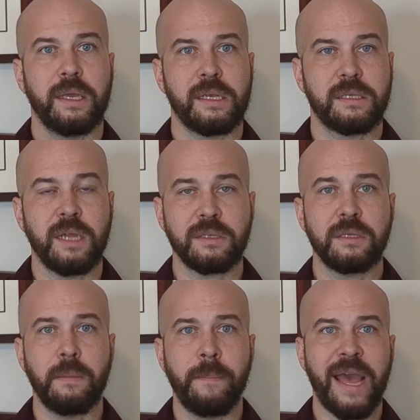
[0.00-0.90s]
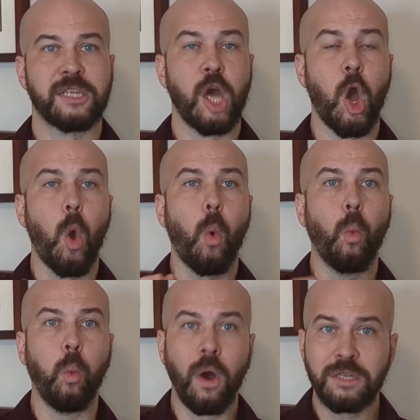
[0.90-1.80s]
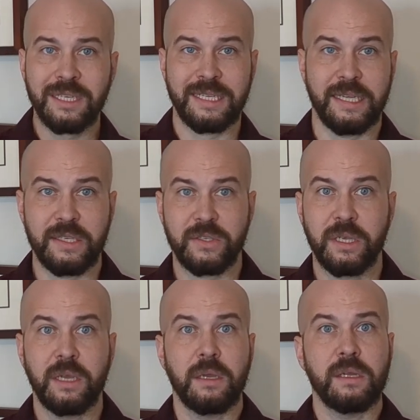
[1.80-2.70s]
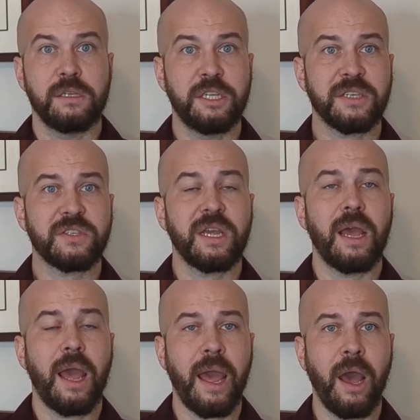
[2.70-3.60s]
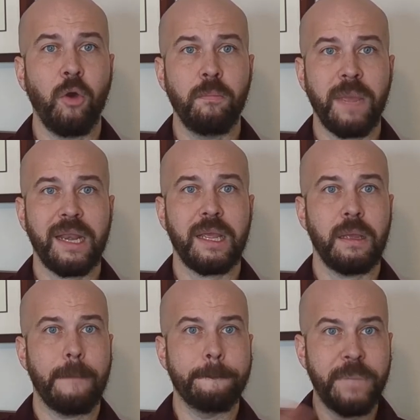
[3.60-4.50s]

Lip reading: It doesn't matter what it is, just how many